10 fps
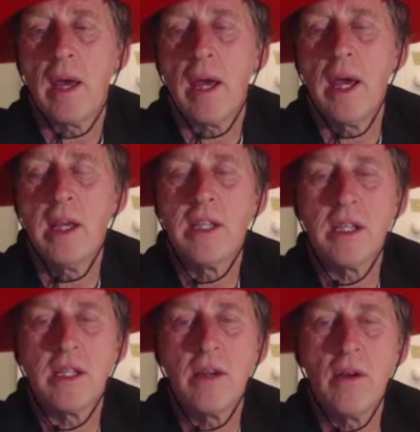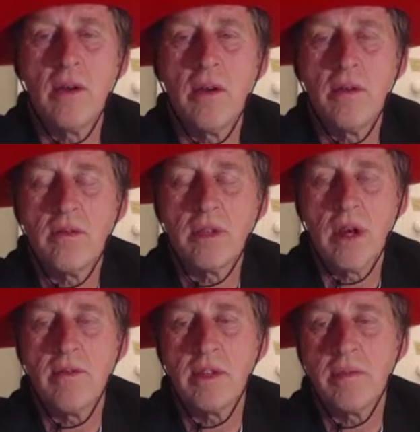King g2.
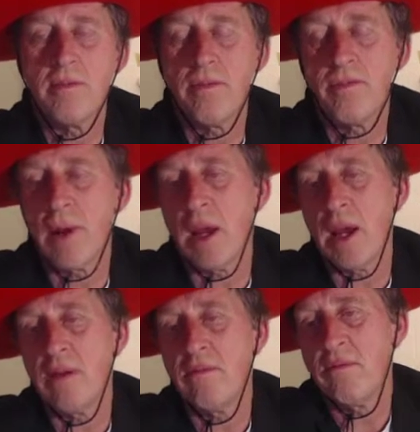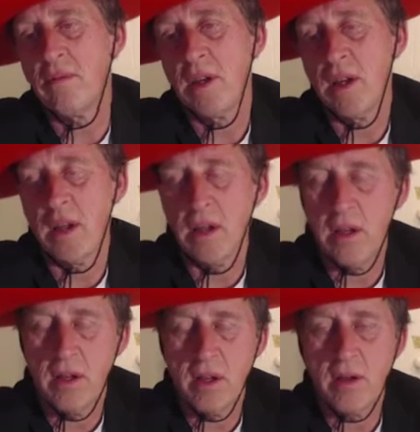So I'm just playing
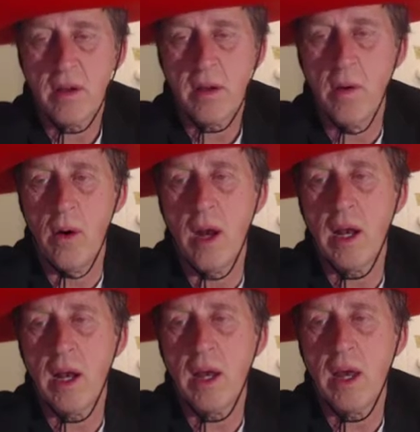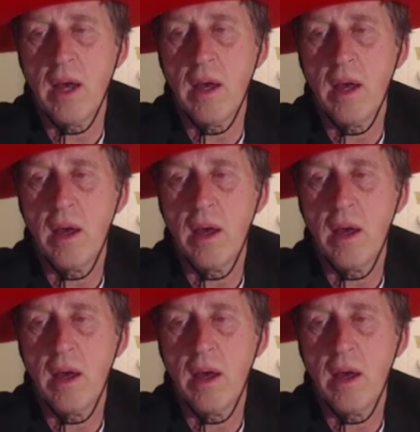quietly here.